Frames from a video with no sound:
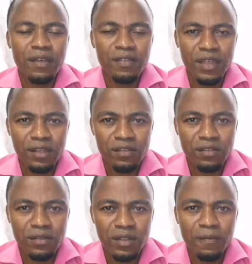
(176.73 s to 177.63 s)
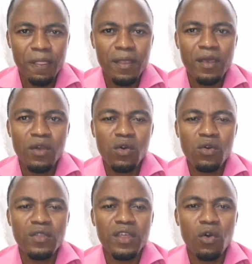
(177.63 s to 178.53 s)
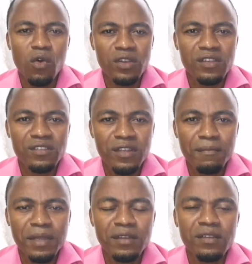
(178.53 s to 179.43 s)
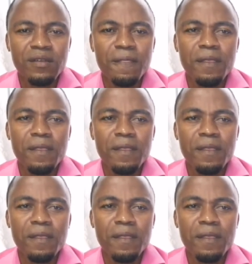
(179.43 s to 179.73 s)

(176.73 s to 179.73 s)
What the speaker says: things, or the Old Testament,